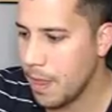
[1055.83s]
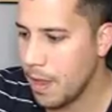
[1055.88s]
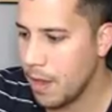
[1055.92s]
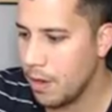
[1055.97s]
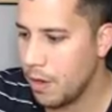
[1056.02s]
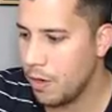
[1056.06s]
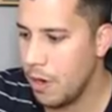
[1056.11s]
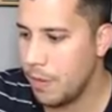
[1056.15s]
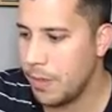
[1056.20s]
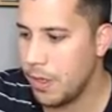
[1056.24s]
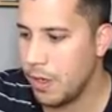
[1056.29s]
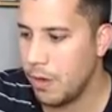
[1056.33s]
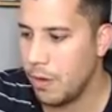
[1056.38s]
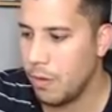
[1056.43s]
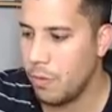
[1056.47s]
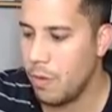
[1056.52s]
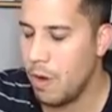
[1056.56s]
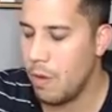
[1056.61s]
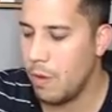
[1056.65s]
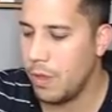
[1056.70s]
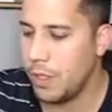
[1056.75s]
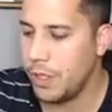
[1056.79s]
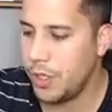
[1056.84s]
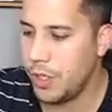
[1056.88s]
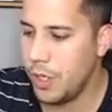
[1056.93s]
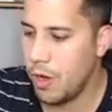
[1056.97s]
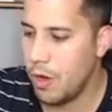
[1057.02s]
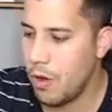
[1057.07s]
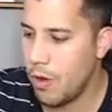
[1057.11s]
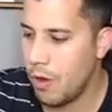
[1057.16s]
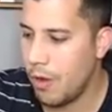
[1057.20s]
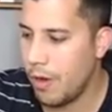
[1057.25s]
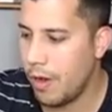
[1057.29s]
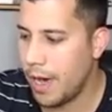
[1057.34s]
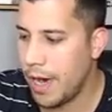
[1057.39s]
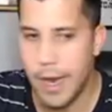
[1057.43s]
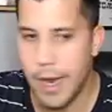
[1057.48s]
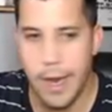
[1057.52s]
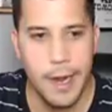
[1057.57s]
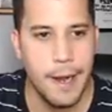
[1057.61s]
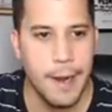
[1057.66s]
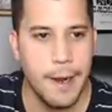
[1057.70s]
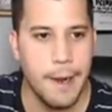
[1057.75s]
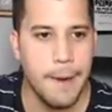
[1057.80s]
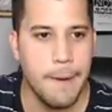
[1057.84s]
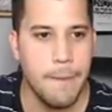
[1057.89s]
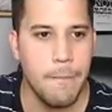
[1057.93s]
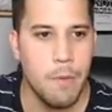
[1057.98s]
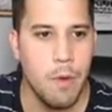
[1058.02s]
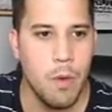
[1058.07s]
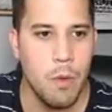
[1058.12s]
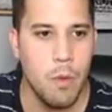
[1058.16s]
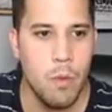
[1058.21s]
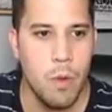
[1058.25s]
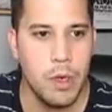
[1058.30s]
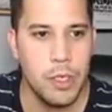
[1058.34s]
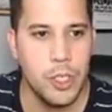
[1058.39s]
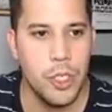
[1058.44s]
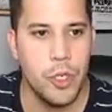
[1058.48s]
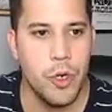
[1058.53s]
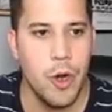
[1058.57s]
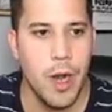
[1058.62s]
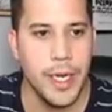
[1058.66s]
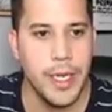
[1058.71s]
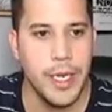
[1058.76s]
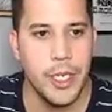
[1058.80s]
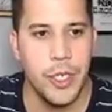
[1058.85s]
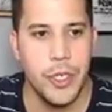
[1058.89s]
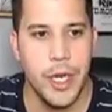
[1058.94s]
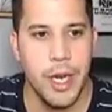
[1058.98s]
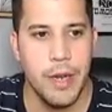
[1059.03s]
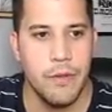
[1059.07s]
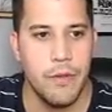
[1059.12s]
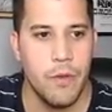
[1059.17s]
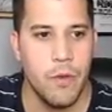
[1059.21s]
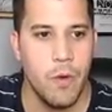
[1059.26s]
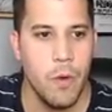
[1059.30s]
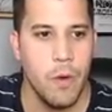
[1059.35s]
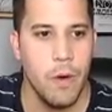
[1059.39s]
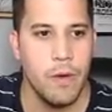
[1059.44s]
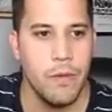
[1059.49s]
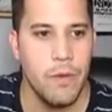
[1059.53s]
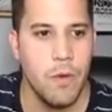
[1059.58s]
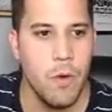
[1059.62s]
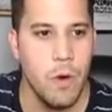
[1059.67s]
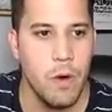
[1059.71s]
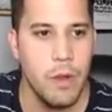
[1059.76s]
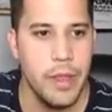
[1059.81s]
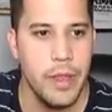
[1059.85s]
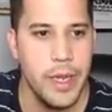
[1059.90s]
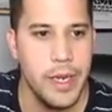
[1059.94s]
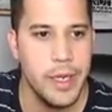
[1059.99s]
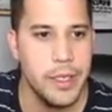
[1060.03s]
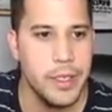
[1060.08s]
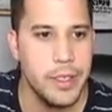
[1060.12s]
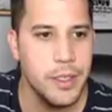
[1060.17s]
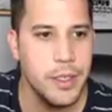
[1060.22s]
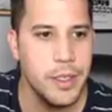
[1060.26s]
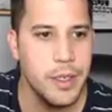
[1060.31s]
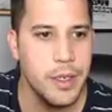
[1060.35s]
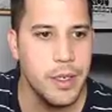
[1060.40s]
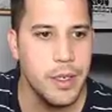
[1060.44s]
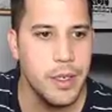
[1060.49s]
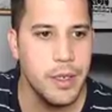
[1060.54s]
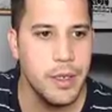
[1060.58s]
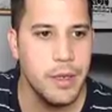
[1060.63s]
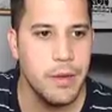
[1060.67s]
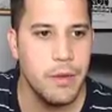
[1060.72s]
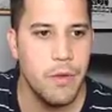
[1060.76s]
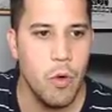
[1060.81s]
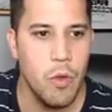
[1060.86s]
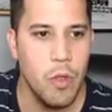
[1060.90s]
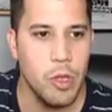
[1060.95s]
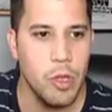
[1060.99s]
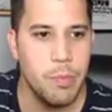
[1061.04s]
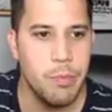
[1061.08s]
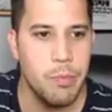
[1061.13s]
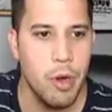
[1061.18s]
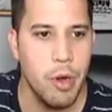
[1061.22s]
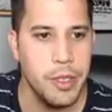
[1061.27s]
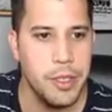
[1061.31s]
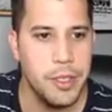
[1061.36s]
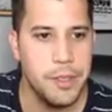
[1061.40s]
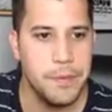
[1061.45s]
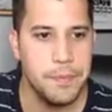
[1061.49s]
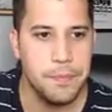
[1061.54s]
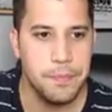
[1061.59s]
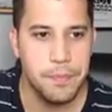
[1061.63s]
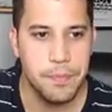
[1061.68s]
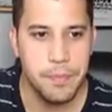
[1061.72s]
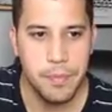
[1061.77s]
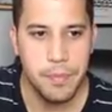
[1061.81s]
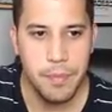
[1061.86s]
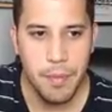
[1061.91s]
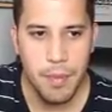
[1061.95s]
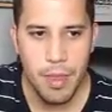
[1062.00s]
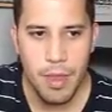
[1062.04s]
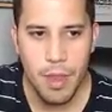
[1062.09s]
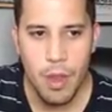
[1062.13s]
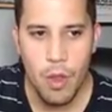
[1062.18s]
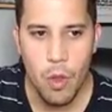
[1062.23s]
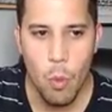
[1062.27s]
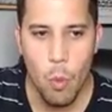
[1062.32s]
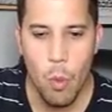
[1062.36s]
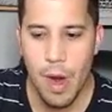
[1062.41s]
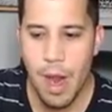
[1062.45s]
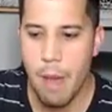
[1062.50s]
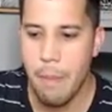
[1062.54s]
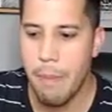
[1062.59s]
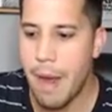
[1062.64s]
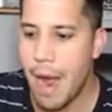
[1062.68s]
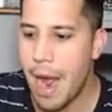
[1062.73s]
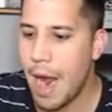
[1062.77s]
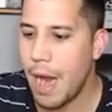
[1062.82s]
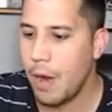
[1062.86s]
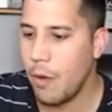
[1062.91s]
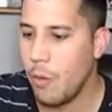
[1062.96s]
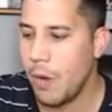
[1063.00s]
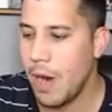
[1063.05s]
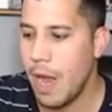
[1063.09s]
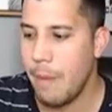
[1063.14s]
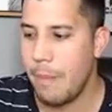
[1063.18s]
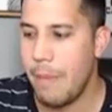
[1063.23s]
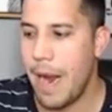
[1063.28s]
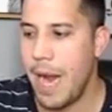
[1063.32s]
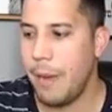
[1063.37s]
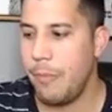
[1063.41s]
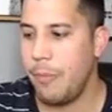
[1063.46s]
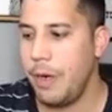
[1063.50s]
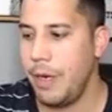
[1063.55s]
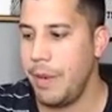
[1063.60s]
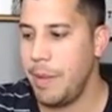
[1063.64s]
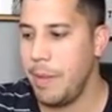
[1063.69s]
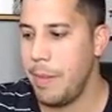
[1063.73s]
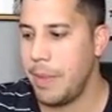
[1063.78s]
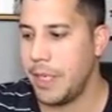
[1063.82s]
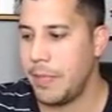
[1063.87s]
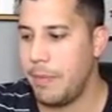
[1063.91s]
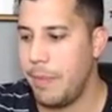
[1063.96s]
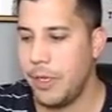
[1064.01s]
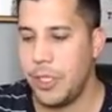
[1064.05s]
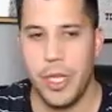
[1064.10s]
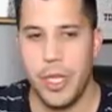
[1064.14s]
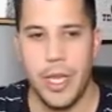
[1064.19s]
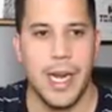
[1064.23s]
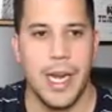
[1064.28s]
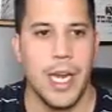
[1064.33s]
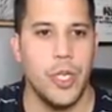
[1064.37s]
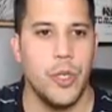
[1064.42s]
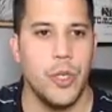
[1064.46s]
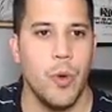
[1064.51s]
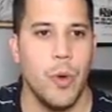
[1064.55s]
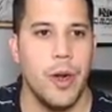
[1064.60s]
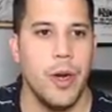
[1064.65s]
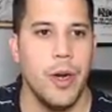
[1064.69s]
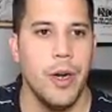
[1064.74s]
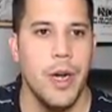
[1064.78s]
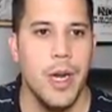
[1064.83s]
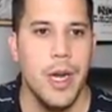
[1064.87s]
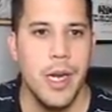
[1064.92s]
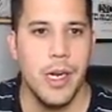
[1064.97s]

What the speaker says: Crypto, what was your, what strike did you get for those puts? When I buy a premium, especially like on Twitter